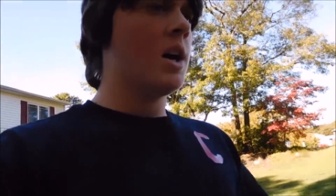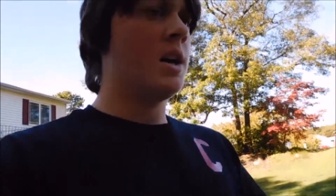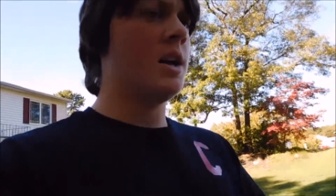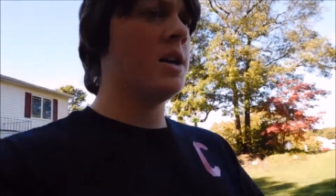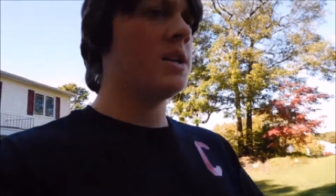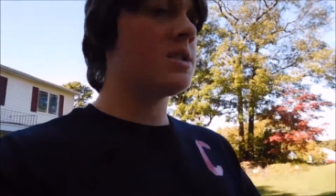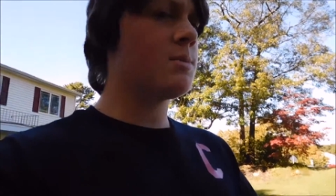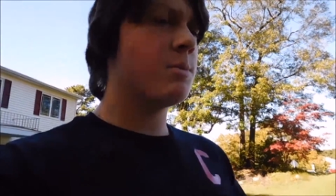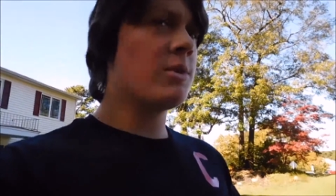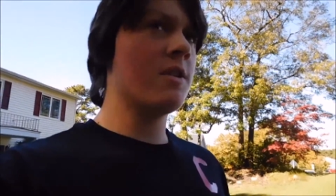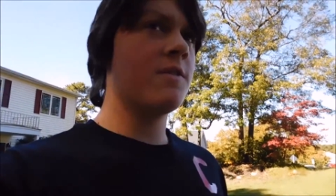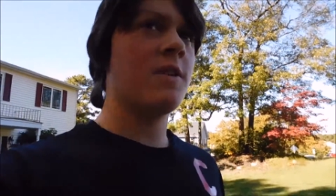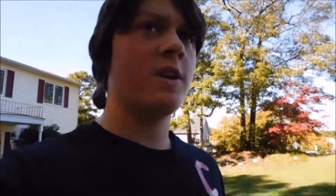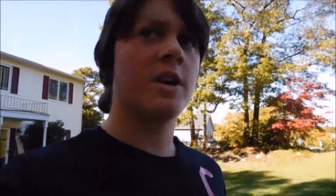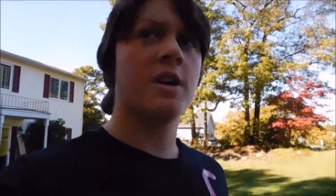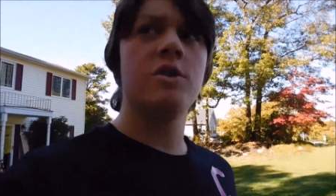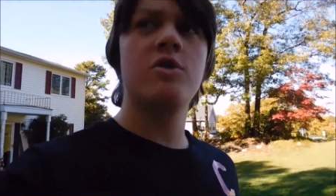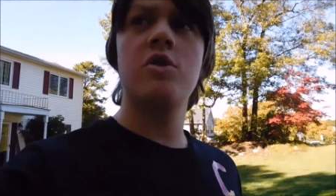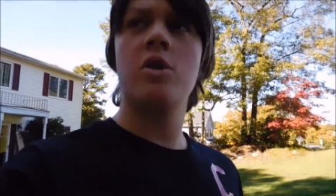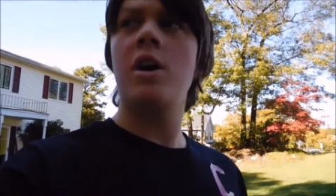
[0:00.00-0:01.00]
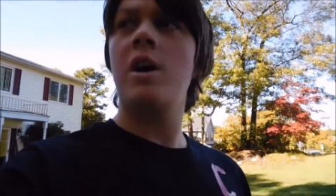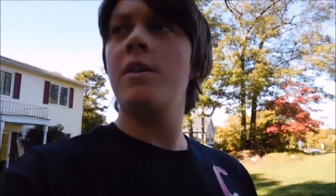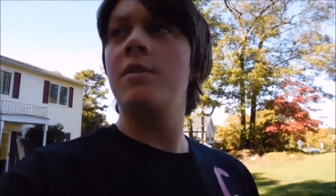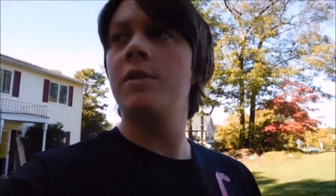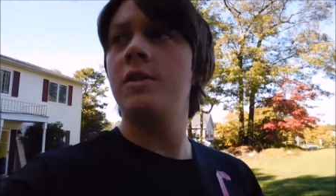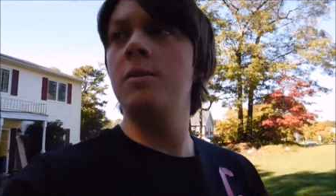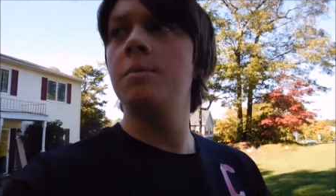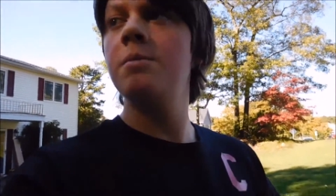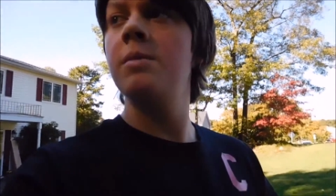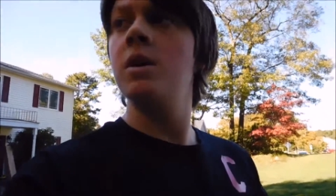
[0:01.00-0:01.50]
and asks me if I could
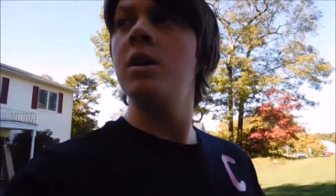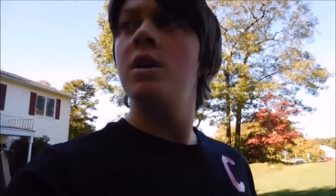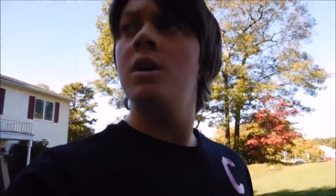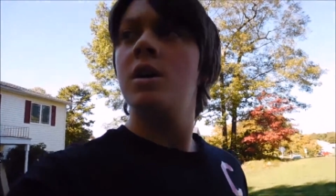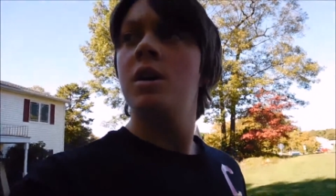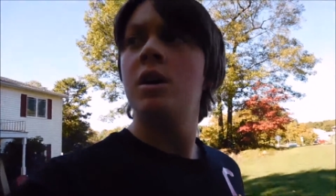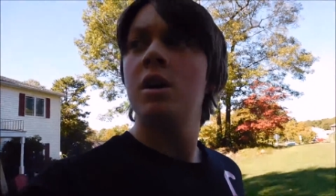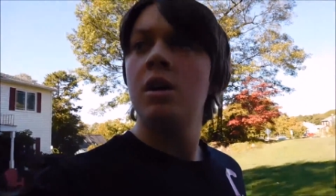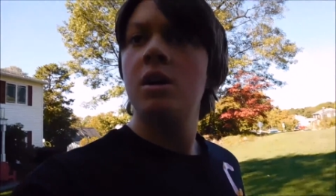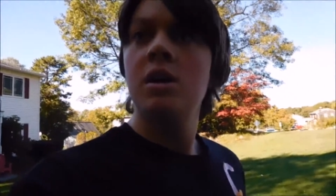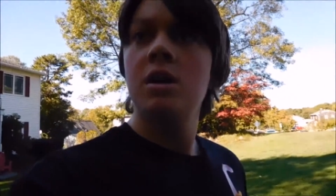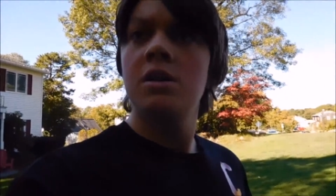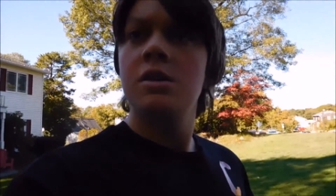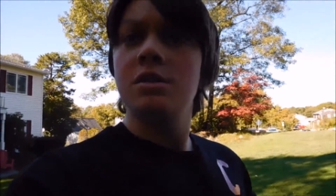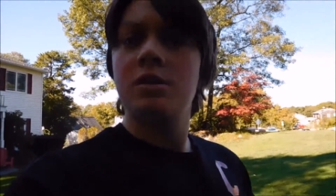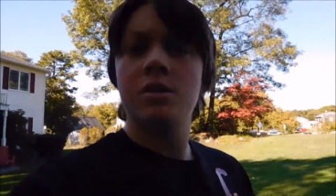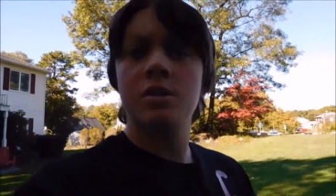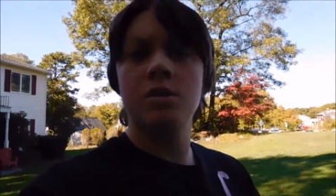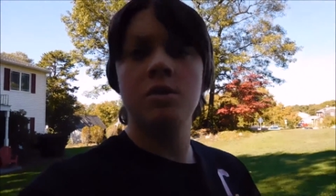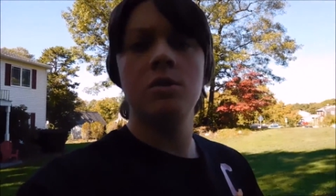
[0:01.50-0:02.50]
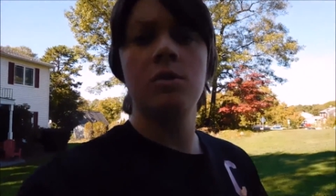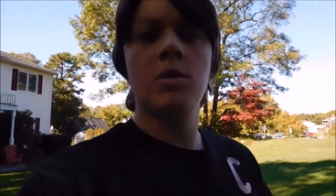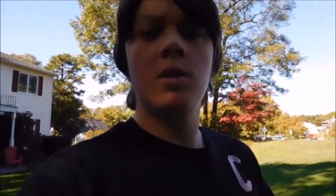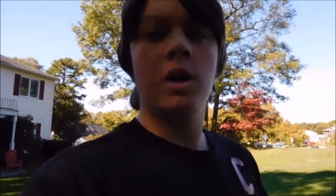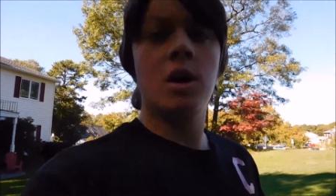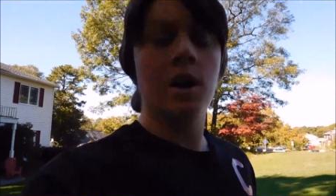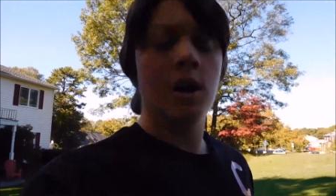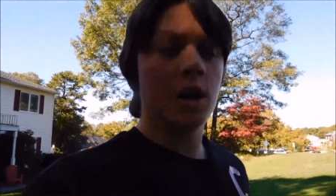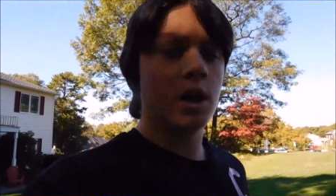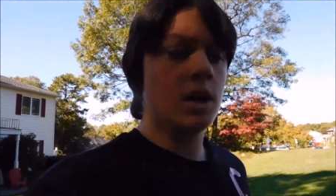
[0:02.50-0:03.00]
drive him
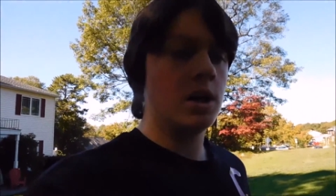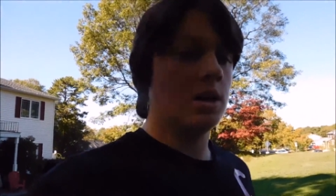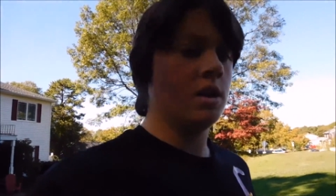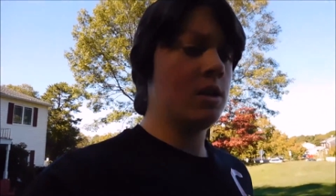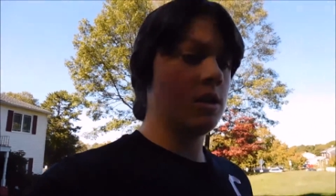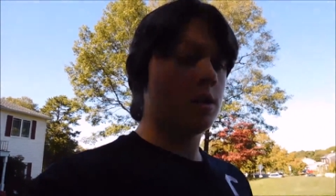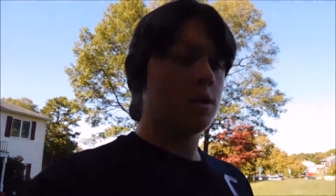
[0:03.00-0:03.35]
to uh,